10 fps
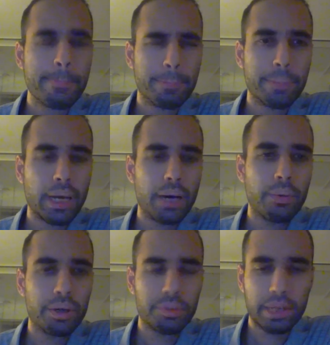now
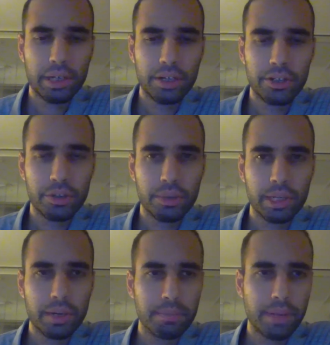what do we gotta do? We
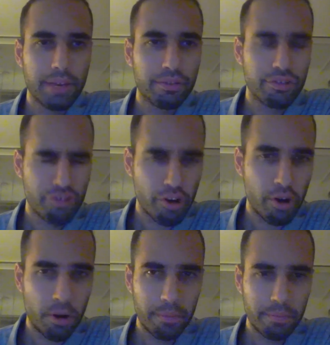gotta play for
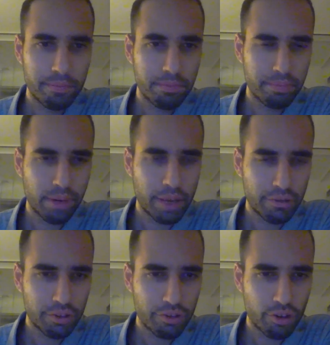draw. Play
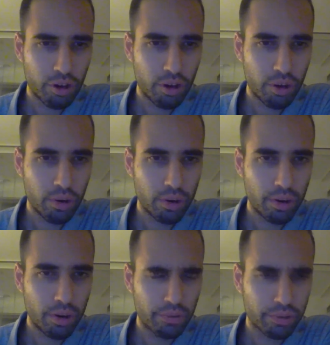for draw, or
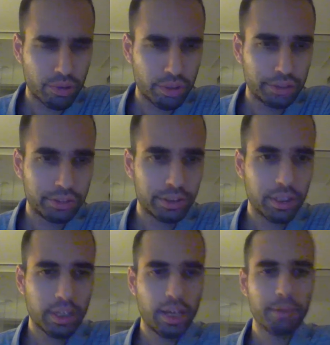of course,
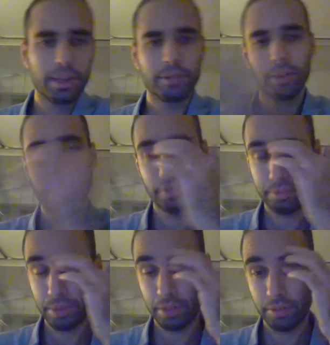I mean, we never
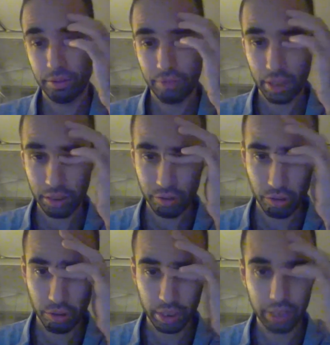play for a fucking
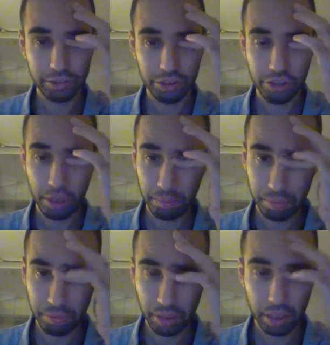draw against a chump,
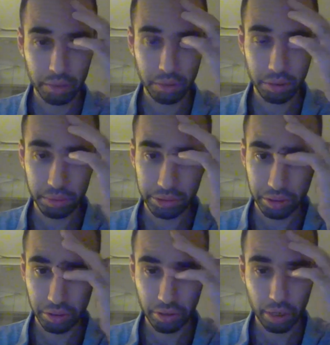right? We're always
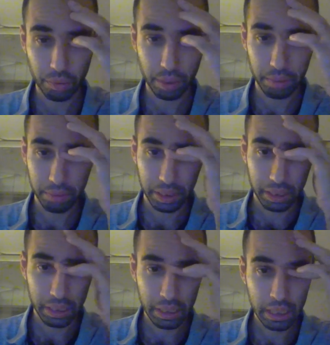gonna try to win, but
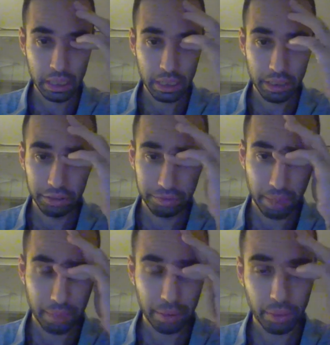this
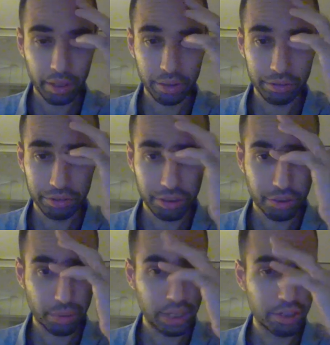might be one of those
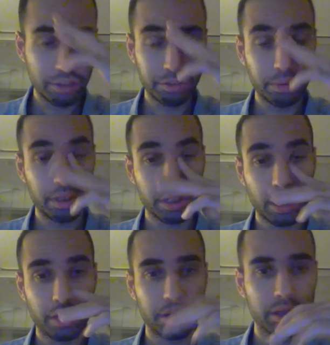situations where you
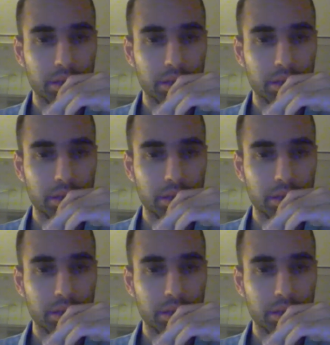gotta